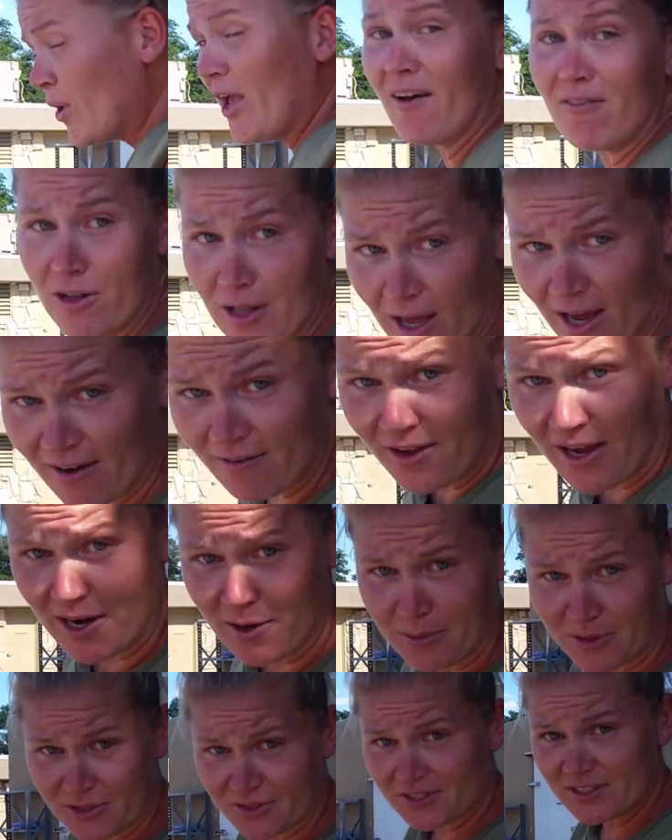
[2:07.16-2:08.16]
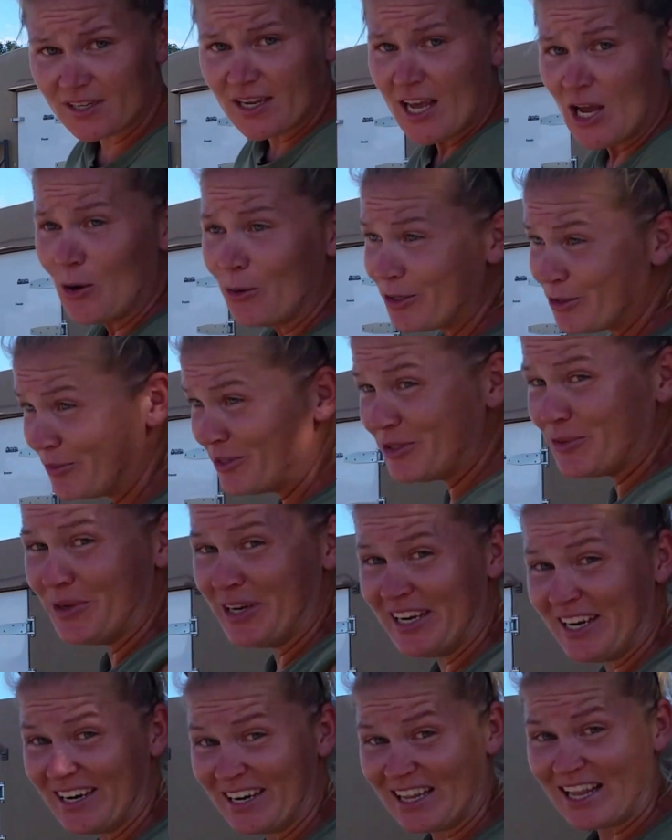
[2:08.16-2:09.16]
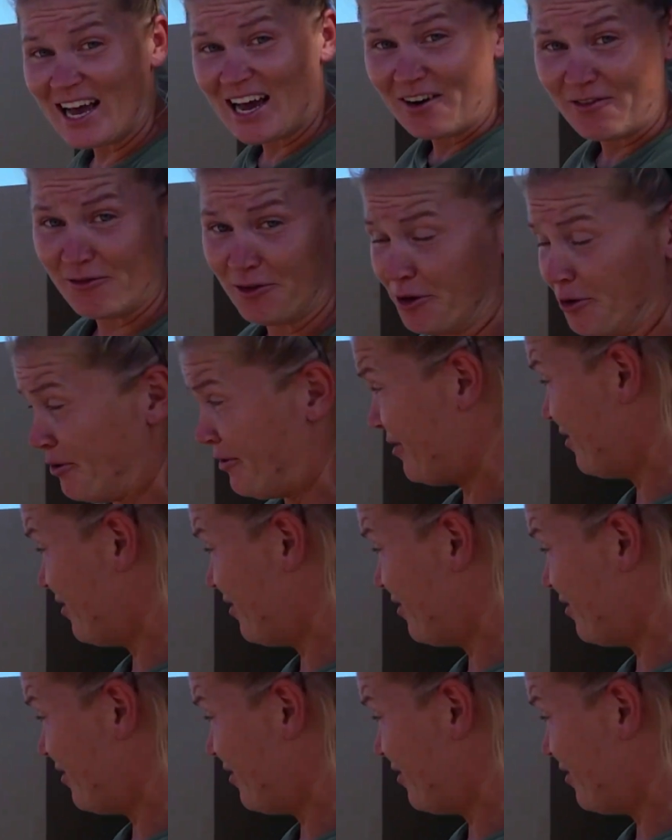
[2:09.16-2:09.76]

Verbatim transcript: we have a lot of animals, which means we need a lot of food.